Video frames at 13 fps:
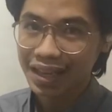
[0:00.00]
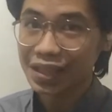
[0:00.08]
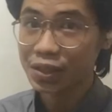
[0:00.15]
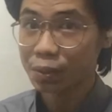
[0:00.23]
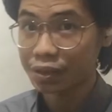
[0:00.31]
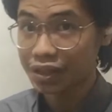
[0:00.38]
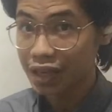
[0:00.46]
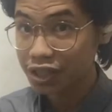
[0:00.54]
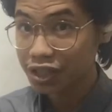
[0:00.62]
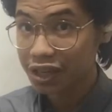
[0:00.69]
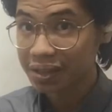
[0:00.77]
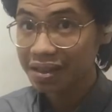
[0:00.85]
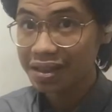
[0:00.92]

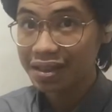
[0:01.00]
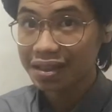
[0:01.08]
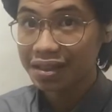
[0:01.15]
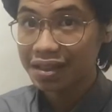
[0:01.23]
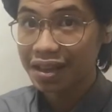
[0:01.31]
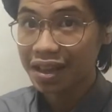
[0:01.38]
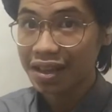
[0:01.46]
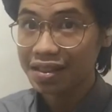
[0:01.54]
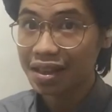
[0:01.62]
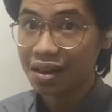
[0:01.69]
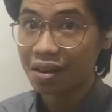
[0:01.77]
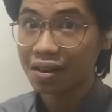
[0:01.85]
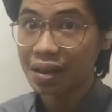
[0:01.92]
Interpretation
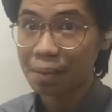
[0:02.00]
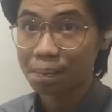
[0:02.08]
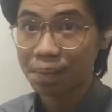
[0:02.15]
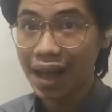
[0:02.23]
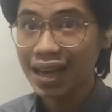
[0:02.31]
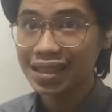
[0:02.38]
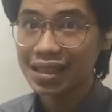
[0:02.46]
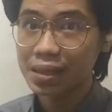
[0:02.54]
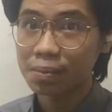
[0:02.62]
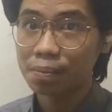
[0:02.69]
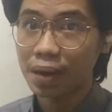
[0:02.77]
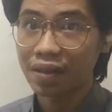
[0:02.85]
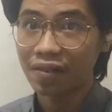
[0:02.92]
that are
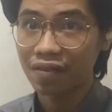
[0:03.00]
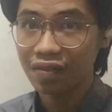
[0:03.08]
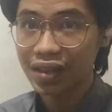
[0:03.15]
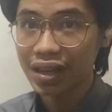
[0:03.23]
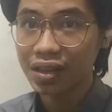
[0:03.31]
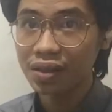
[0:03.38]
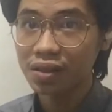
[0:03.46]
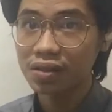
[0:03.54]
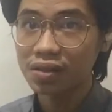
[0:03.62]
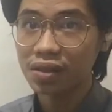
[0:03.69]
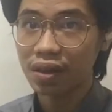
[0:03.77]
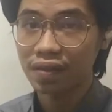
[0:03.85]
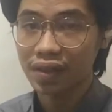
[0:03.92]
impacted by
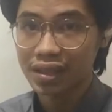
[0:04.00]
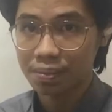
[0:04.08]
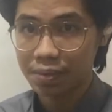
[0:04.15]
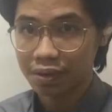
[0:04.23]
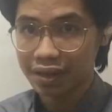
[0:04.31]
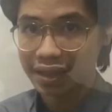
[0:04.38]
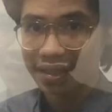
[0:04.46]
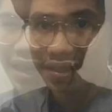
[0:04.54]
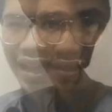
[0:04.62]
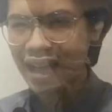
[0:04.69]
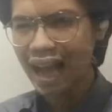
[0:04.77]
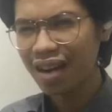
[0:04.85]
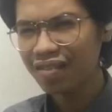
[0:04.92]
field of
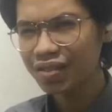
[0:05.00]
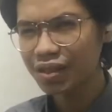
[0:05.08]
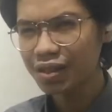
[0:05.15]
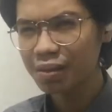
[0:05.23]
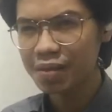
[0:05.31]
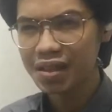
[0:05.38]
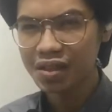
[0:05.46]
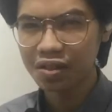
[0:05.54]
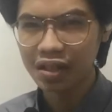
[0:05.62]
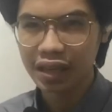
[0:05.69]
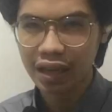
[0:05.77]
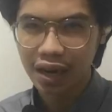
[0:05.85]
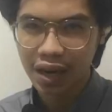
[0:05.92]
experience. After Mr.
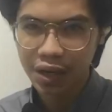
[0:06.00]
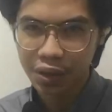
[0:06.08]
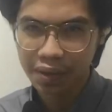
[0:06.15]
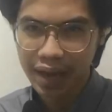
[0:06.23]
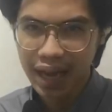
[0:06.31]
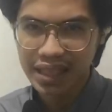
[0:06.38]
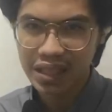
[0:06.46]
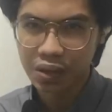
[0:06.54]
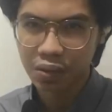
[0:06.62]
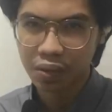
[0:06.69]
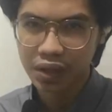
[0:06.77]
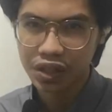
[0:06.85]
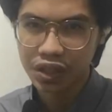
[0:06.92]
Ligario asked the
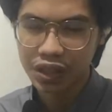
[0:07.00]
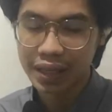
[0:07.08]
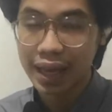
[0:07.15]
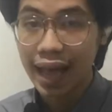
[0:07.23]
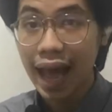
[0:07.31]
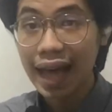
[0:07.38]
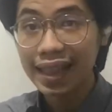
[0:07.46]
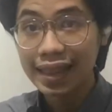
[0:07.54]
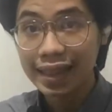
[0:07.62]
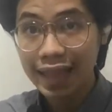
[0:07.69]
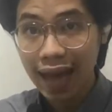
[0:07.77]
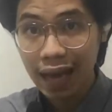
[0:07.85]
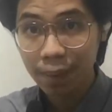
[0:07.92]
question, at
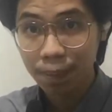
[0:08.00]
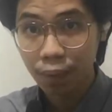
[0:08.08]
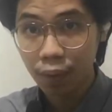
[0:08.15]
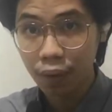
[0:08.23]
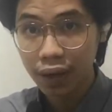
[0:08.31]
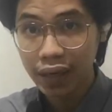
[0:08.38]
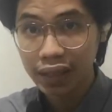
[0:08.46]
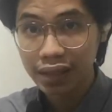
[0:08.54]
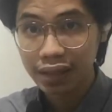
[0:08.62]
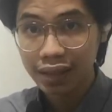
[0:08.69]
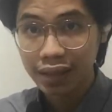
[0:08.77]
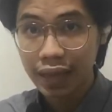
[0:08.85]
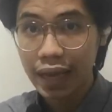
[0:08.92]
that point,
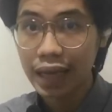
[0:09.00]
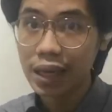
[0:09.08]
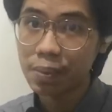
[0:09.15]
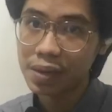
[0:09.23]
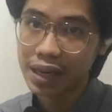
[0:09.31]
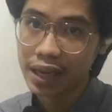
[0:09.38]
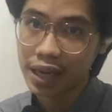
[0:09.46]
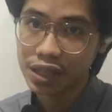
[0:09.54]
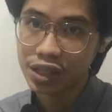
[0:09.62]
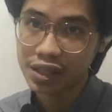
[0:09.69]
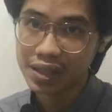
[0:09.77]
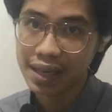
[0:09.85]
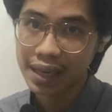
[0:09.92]
a
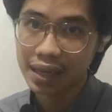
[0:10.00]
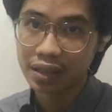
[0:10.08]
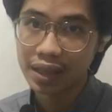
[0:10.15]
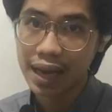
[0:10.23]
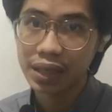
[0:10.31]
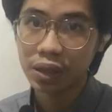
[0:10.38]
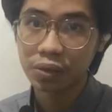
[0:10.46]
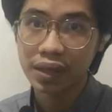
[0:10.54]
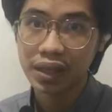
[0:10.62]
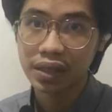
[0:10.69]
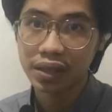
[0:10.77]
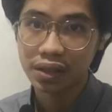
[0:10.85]
communication cycle had already